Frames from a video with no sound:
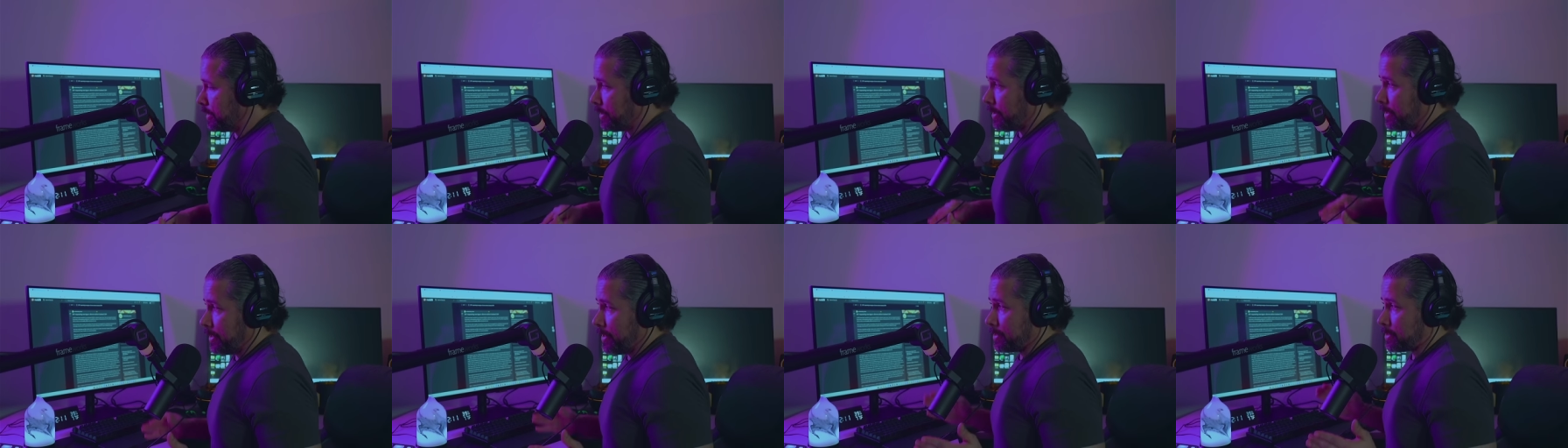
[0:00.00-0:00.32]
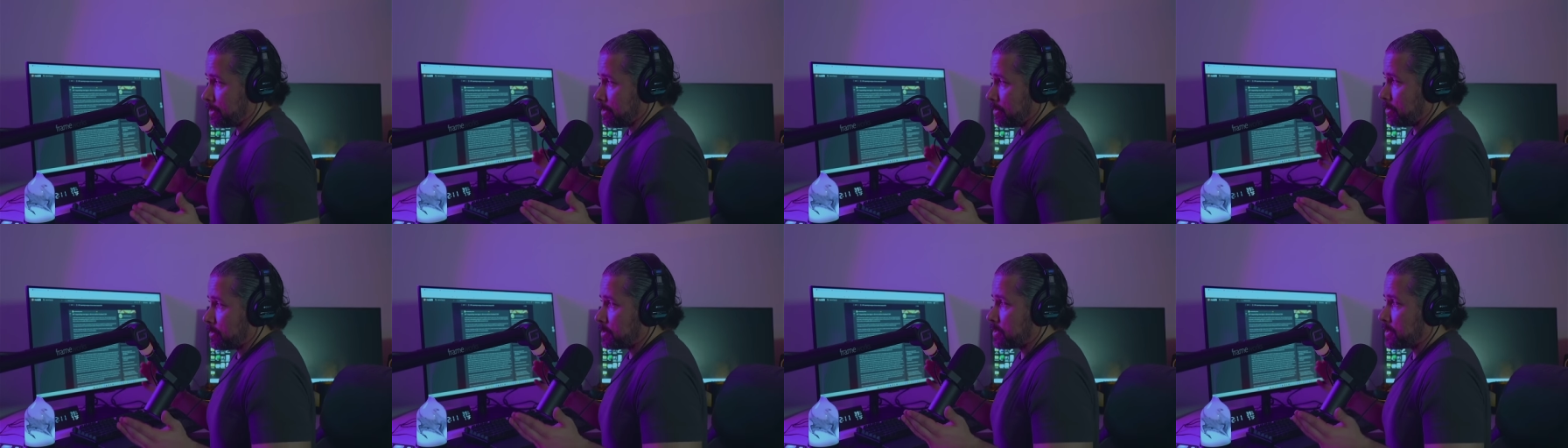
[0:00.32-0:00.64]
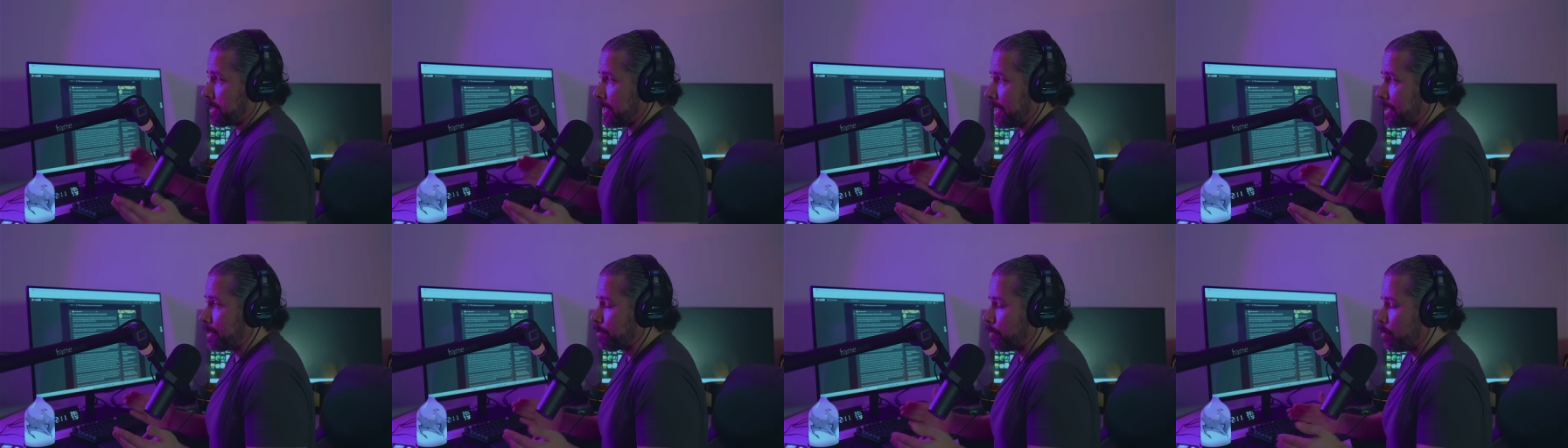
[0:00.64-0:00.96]
It's
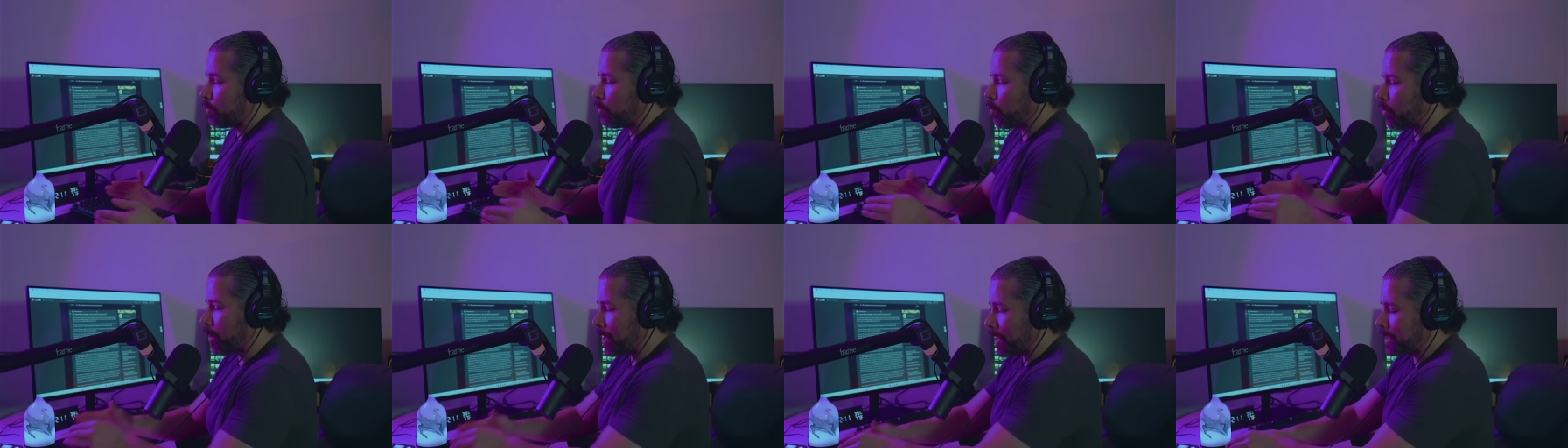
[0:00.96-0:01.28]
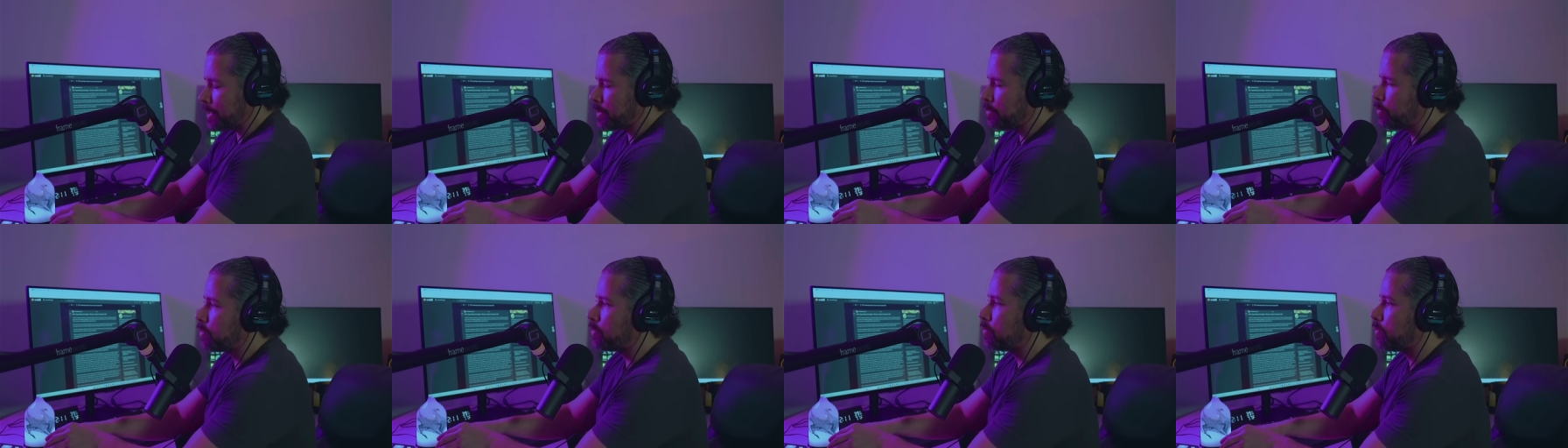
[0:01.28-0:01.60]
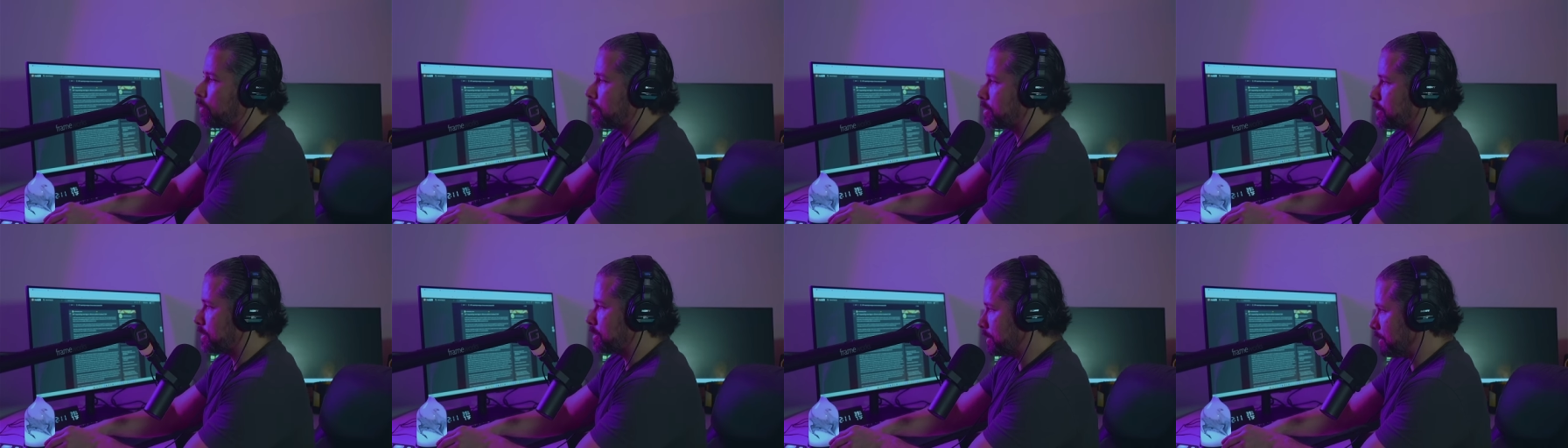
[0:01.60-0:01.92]
understandable why you would
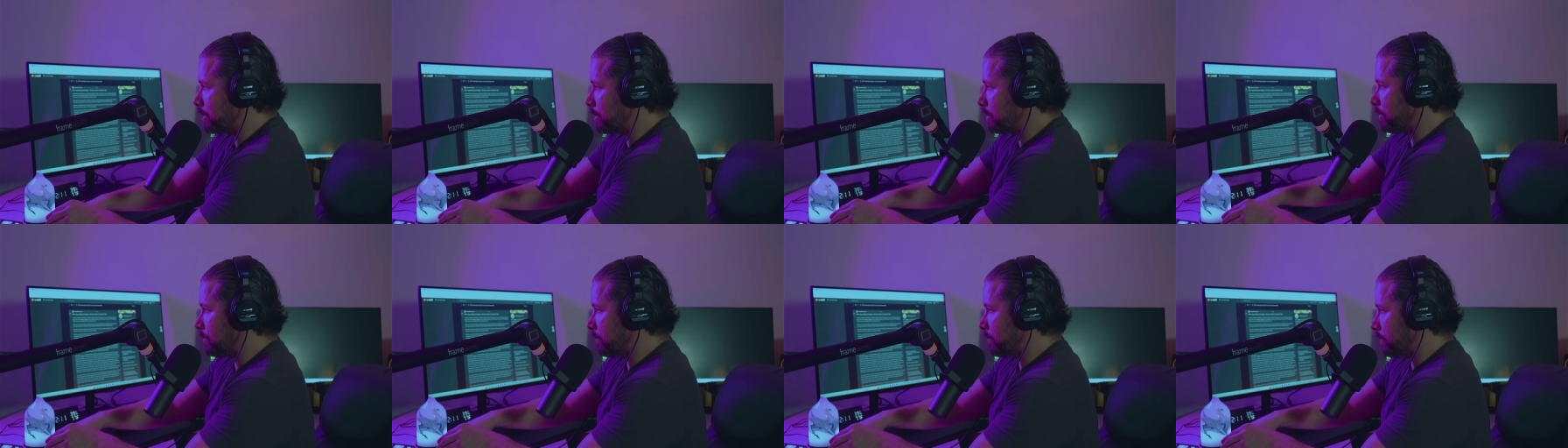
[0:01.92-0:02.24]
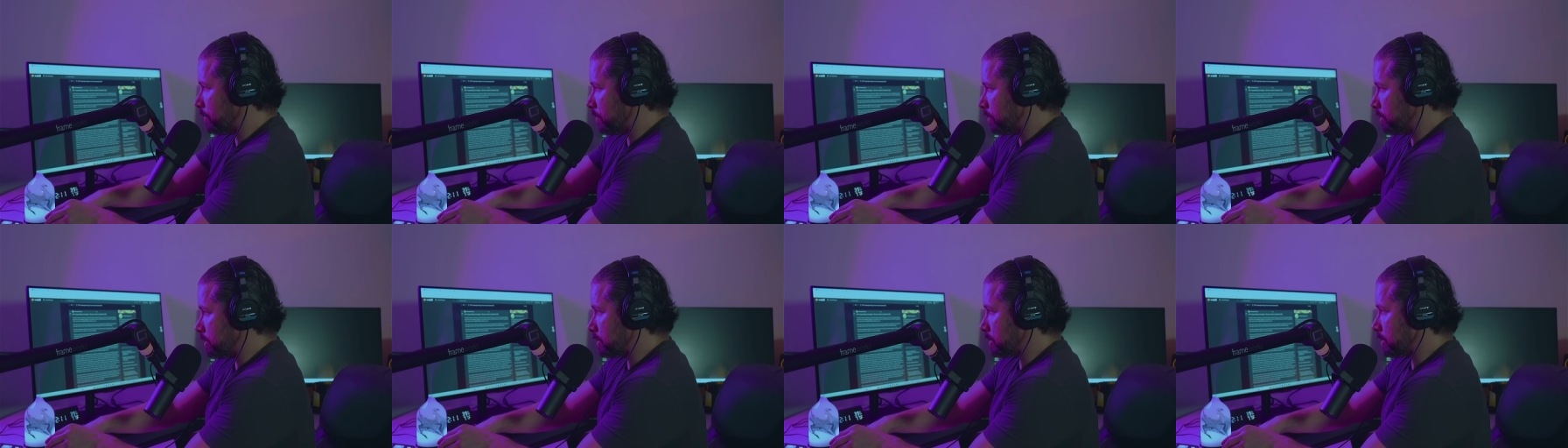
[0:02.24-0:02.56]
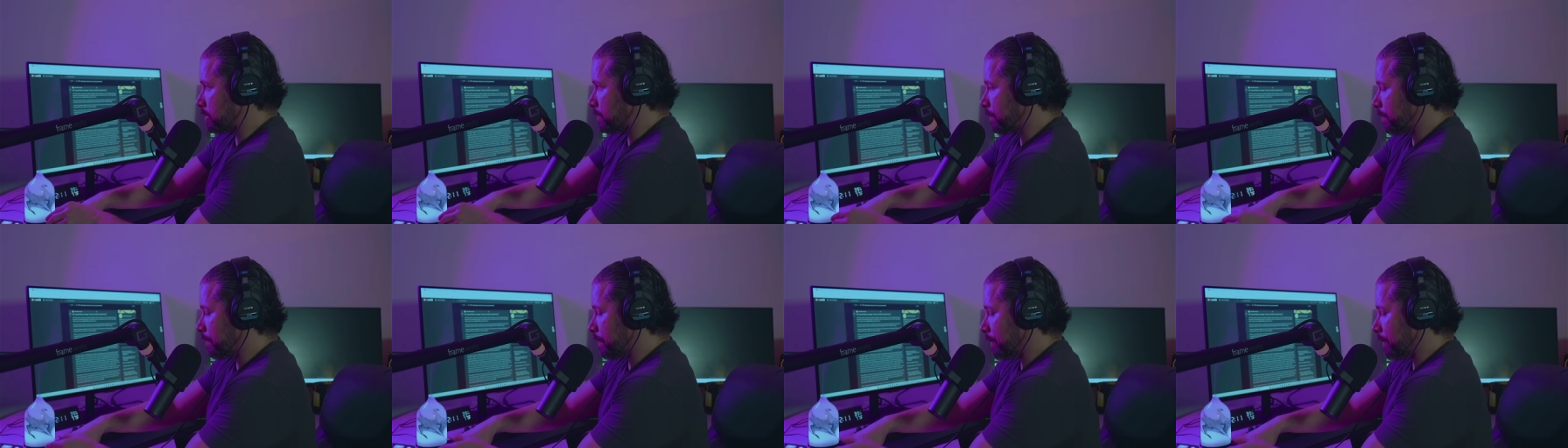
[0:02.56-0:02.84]
want to get divorced.